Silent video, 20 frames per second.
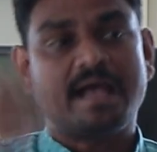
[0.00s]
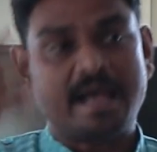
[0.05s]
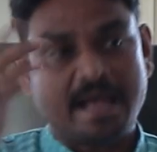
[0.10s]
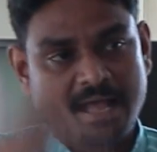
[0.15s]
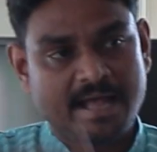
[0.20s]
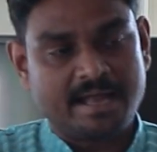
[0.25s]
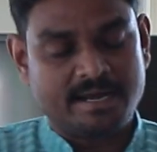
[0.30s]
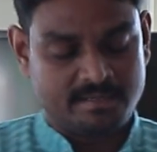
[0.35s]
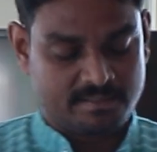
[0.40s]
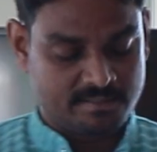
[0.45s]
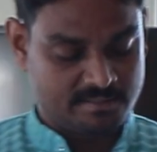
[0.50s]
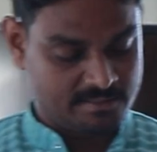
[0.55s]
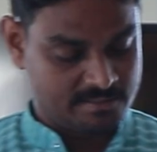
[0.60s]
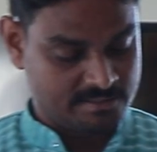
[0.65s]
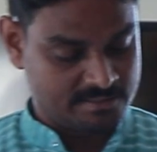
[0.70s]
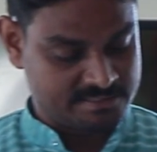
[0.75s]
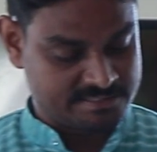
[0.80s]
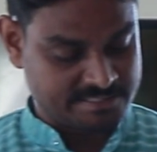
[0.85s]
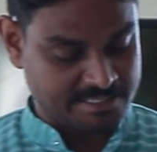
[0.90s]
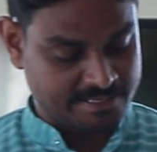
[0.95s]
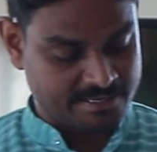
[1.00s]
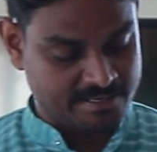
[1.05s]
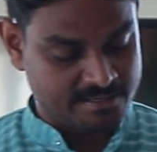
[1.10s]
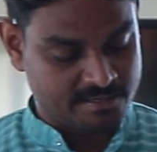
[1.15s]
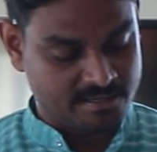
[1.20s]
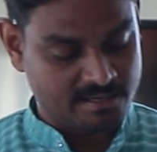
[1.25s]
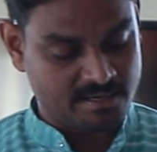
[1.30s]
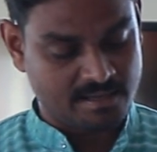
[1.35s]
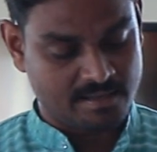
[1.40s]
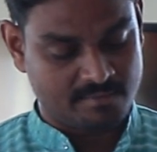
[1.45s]
And in
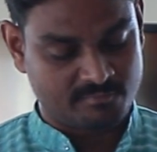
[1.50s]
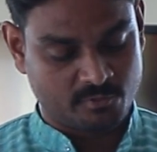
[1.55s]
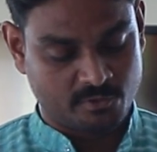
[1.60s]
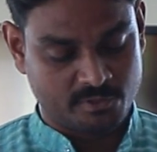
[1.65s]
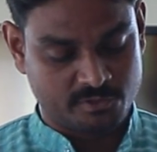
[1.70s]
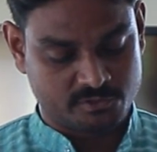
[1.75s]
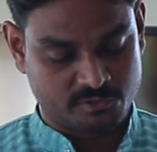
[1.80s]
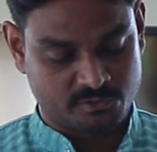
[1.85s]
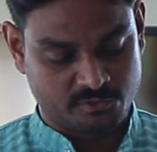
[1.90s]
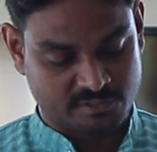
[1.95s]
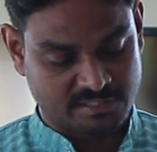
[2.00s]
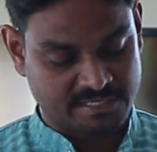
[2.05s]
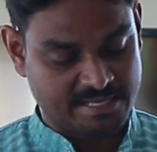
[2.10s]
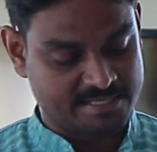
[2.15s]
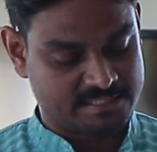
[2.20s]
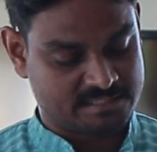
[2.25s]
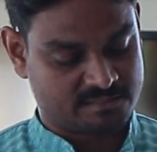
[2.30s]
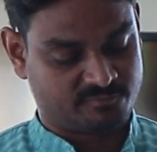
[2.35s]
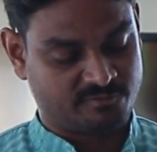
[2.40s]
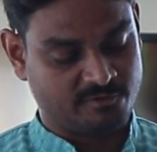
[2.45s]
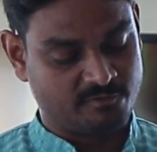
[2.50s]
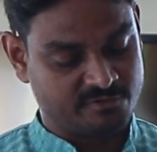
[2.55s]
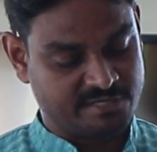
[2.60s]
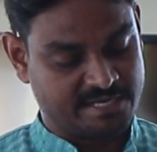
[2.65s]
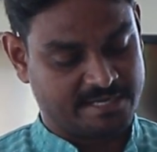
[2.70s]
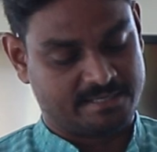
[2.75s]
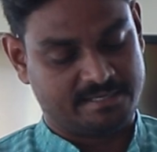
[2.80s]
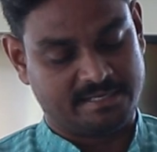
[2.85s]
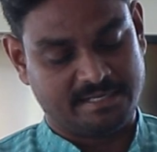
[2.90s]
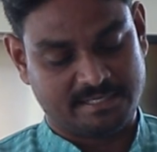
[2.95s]
secondary, I'm going to utilize few
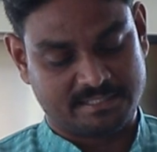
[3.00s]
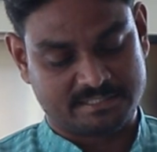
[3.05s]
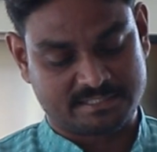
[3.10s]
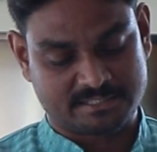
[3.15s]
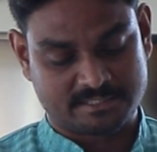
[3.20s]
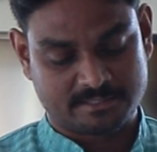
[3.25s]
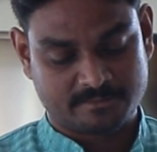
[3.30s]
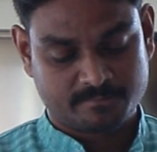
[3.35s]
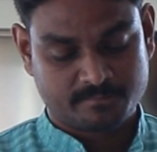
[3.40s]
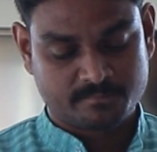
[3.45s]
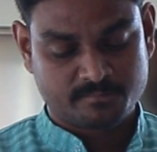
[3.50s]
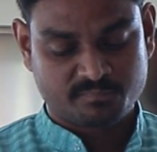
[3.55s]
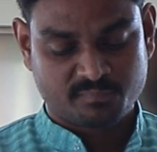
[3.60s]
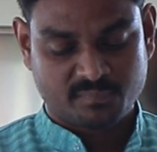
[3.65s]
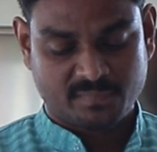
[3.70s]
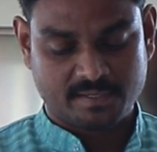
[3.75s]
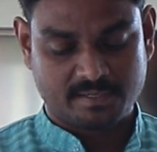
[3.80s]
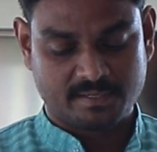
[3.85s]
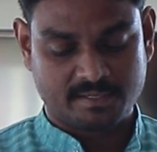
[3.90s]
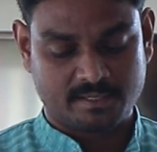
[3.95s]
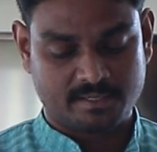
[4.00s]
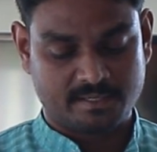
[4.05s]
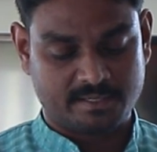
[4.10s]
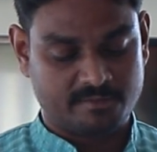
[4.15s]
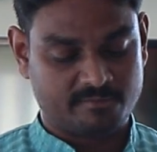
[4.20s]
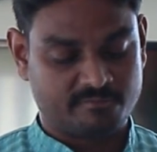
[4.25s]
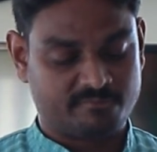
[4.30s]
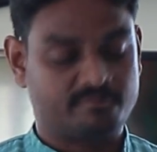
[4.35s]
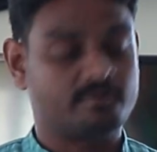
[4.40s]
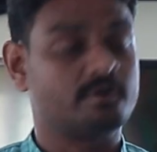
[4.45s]
techniques
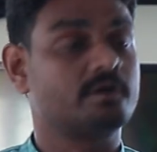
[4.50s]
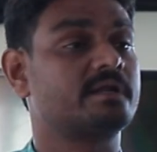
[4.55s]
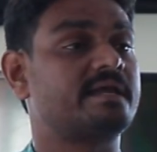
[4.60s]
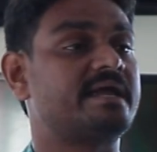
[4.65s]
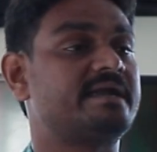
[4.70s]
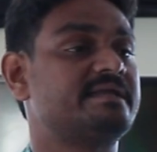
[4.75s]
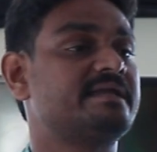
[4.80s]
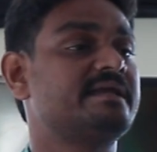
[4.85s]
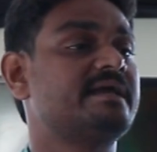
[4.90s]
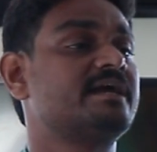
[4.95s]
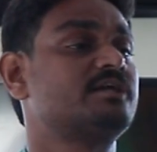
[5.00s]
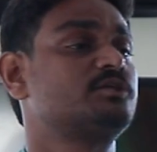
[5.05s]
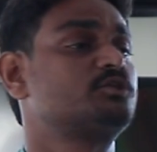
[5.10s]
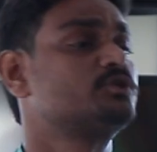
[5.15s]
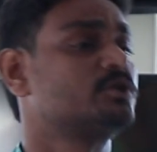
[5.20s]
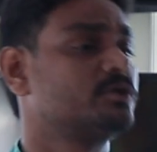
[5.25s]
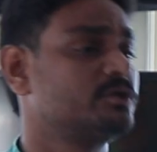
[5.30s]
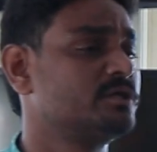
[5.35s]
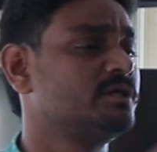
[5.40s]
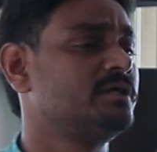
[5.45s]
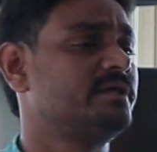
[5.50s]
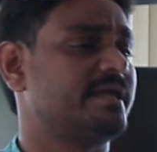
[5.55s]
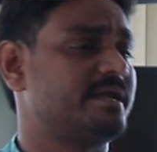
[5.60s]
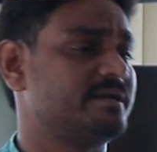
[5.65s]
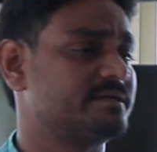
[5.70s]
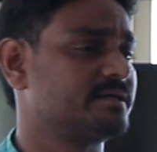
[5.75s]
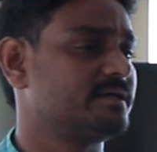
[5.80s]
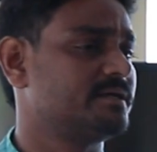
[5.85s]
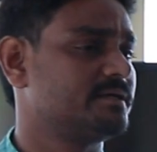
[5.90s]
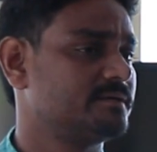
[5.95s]
for getting external
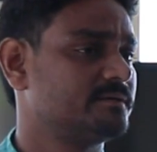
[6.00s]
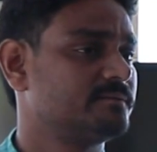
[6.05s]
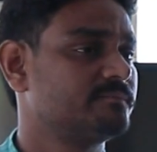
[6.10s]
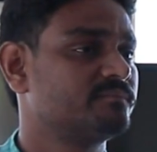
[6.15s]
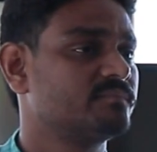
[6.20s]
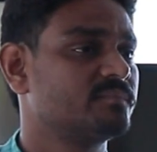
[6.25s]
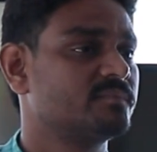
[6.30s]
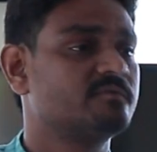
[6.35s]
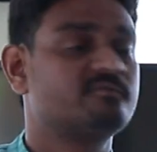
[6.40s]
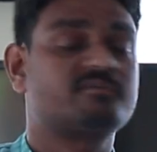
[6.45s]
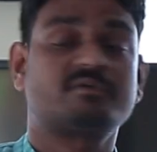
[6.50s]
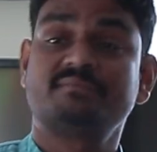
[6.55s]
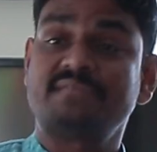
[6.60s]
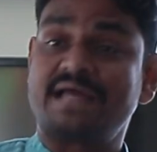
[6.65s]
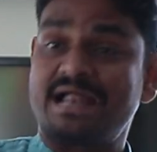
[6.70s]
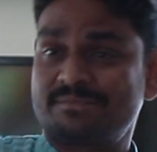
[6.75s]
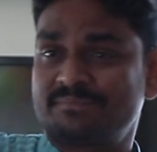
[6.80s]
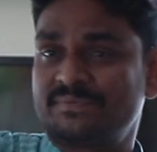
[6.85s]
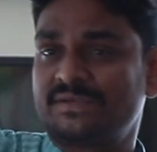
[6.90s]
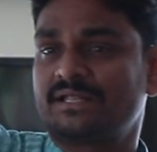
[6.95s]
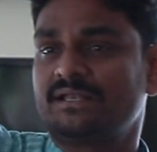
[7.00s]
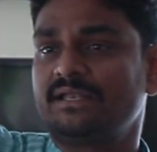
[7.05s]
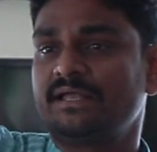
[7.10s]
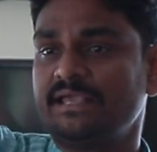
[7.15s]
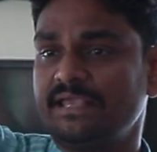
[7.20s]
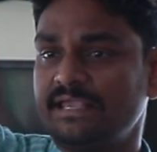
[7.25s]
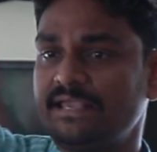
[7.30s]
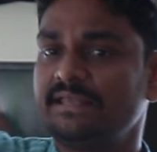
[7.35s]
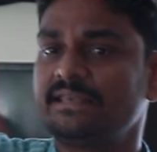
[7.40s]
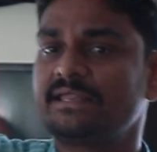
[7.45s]
data from that
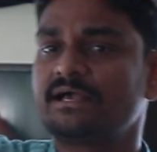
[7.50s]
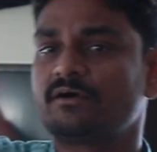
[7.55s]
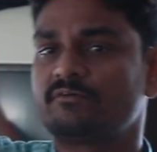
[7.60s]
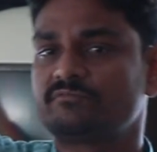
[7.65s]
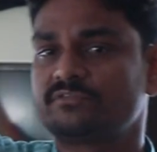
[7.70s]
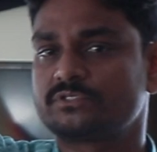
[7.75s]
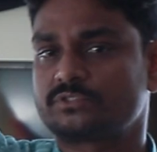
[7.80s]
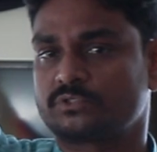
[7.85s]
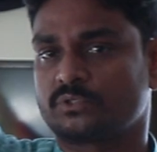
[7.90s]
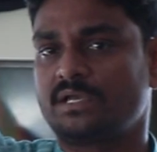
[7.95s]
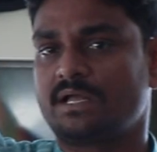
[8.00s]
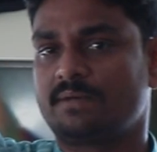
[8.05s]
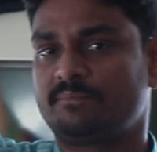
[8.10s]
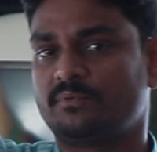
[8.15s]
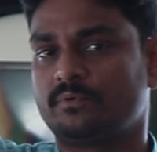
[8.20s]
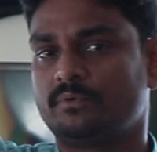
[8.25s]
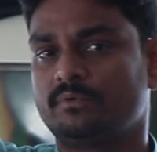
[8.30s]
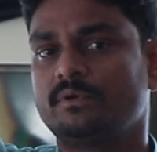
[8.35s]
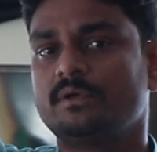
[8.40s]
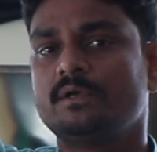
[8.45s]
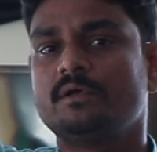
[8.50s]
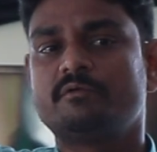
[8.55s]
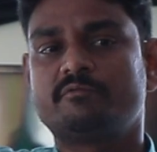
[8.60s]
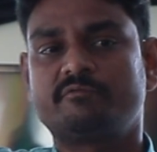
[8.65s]
particular area of the Solapur.